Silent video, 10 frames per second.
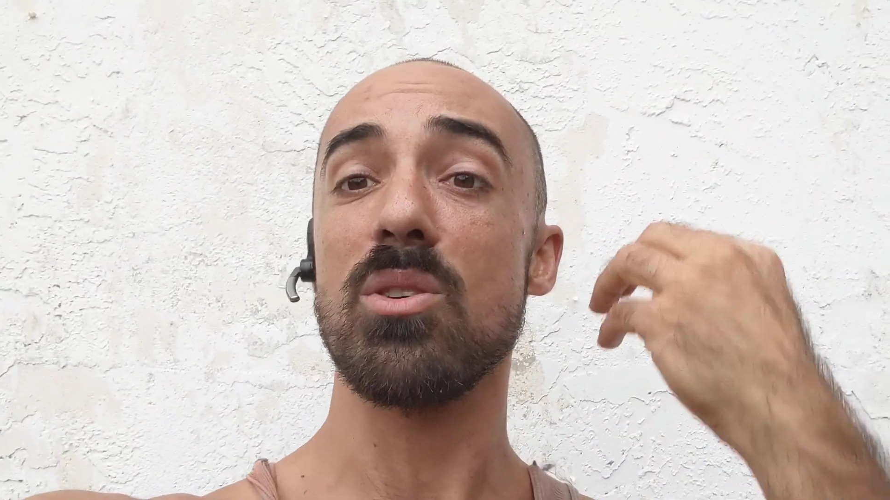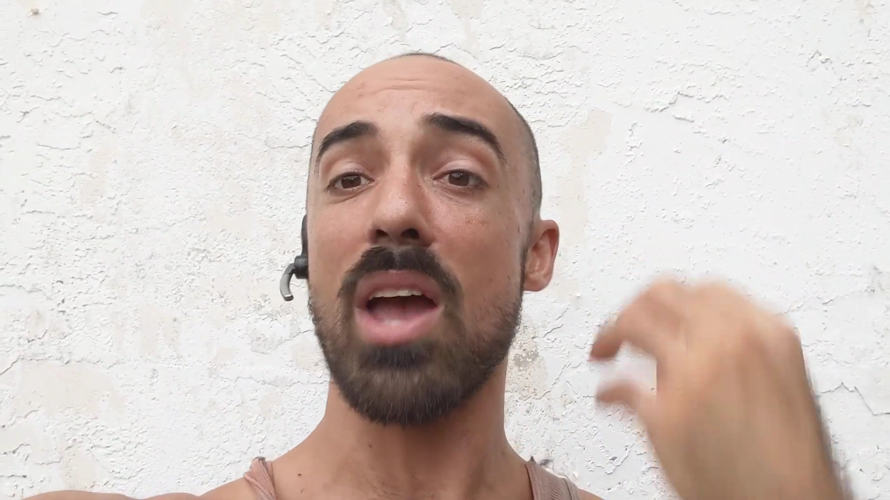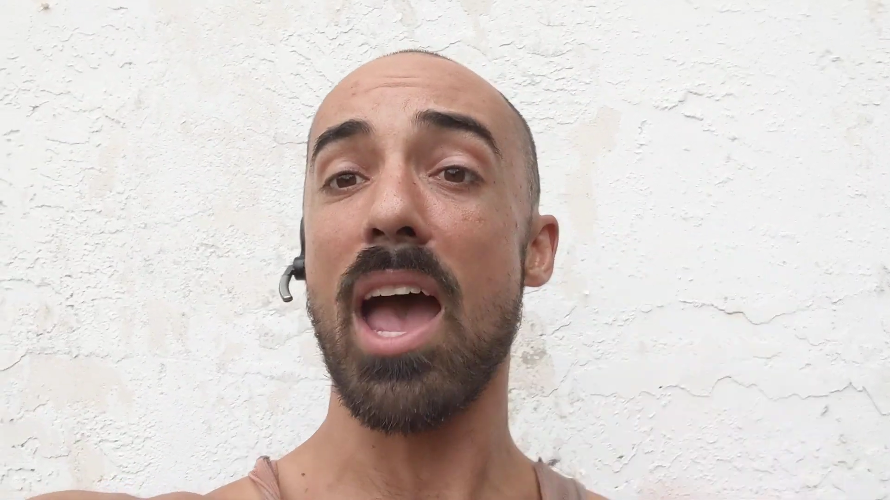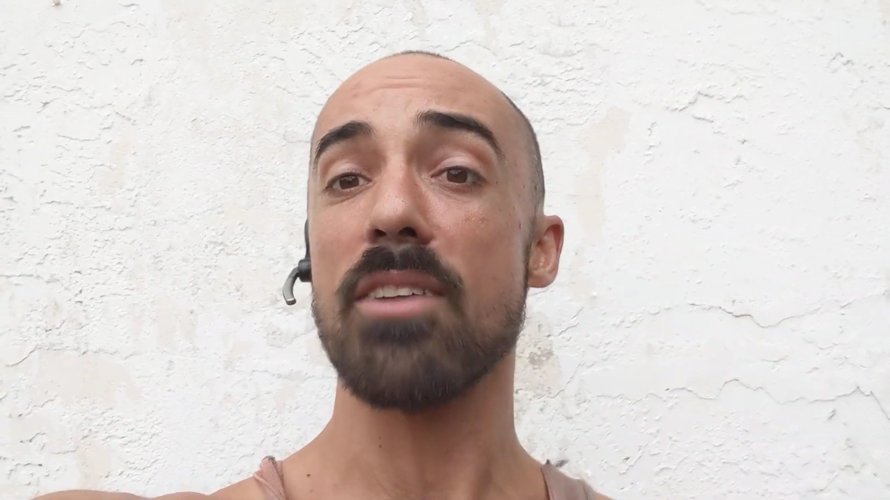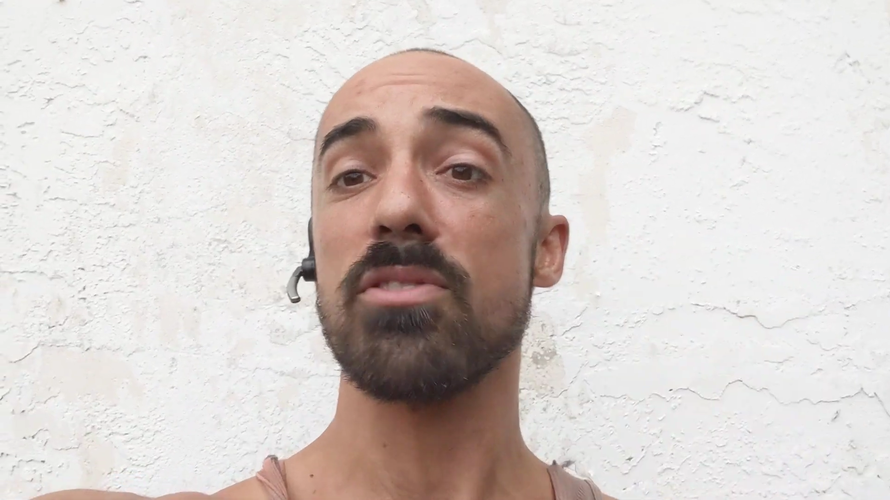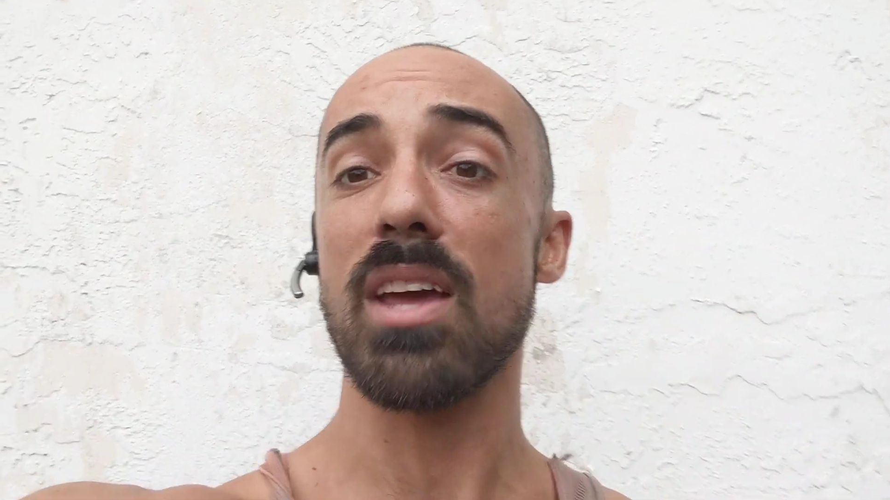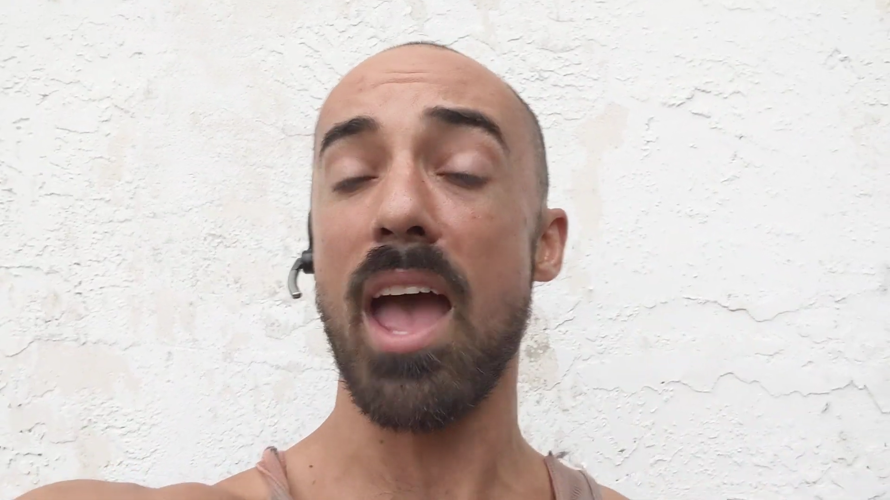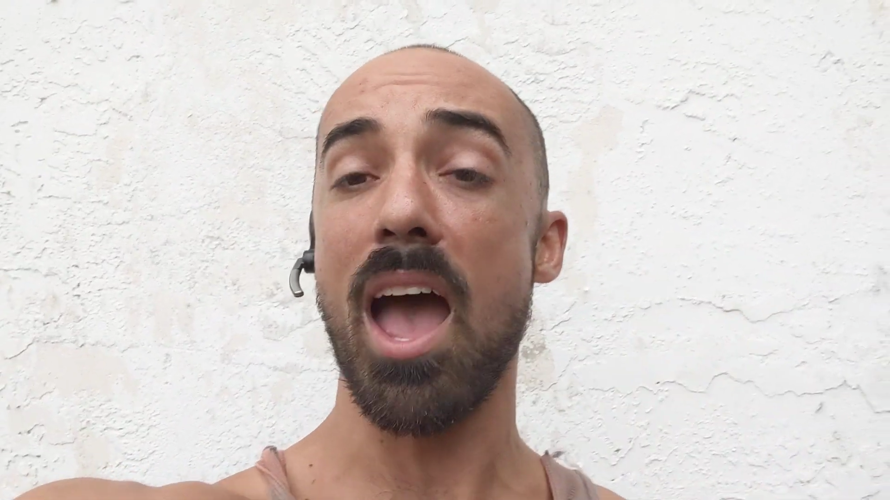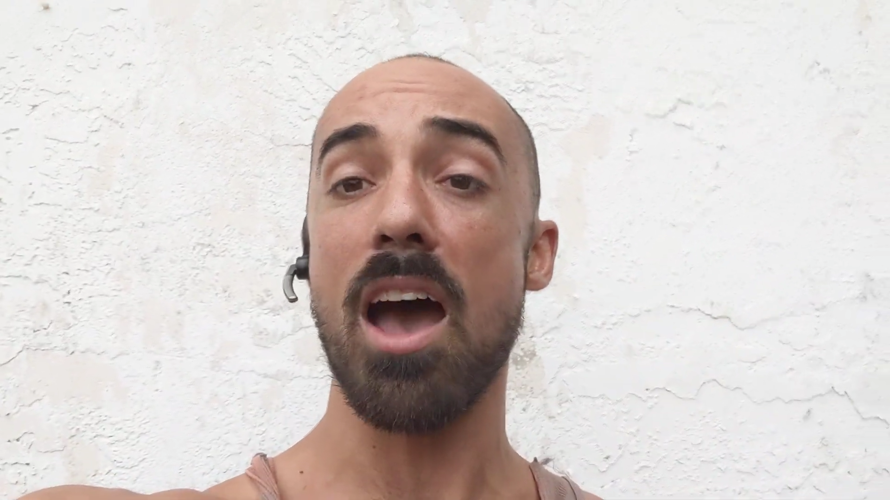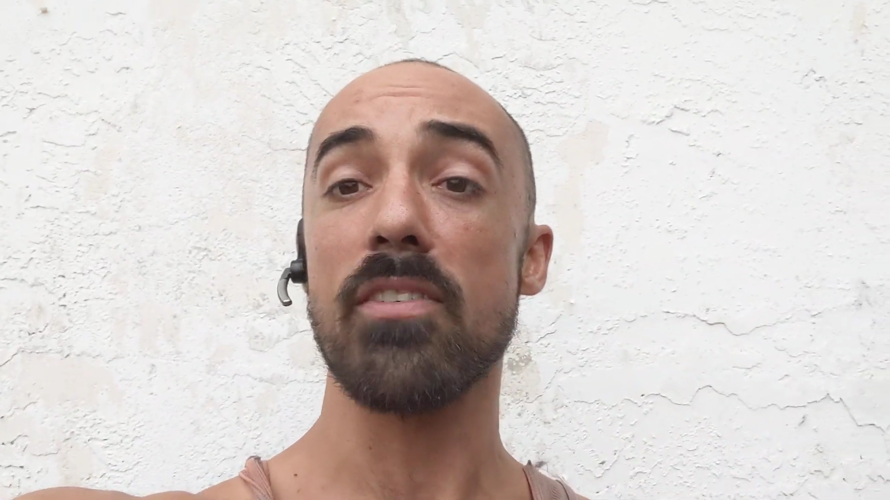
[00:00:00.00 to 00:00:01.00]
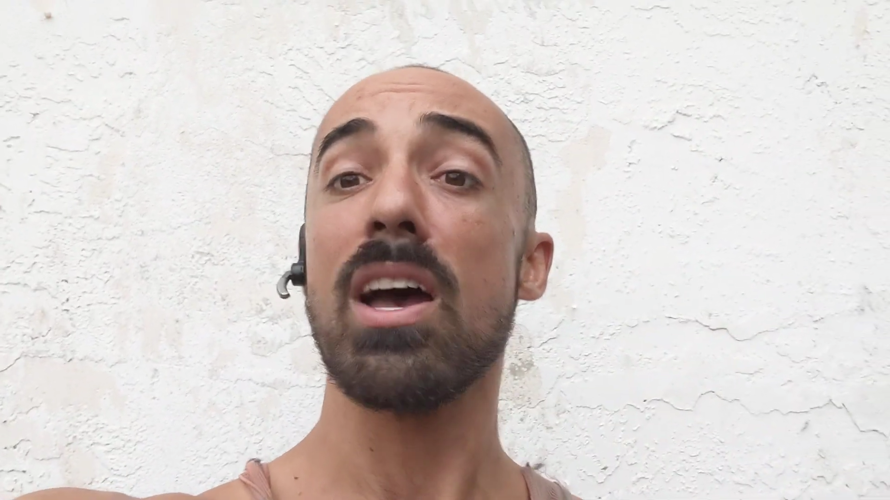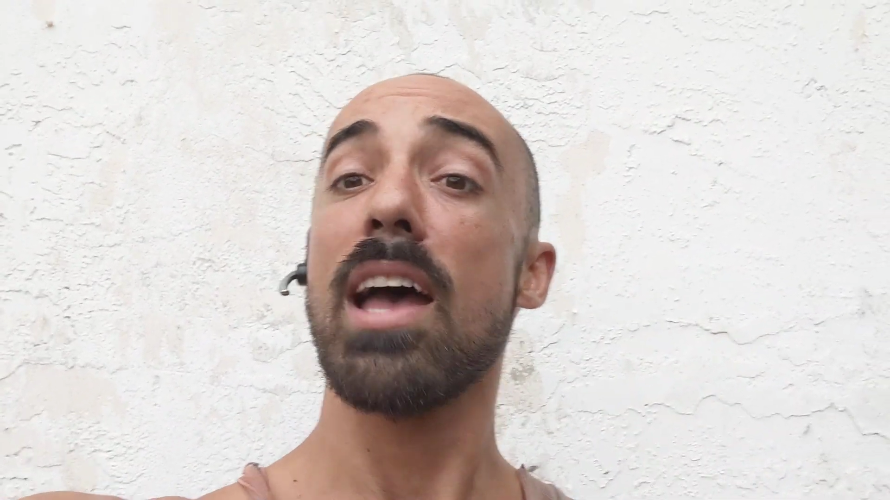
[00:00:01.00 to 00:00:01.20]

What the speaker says: you have to have,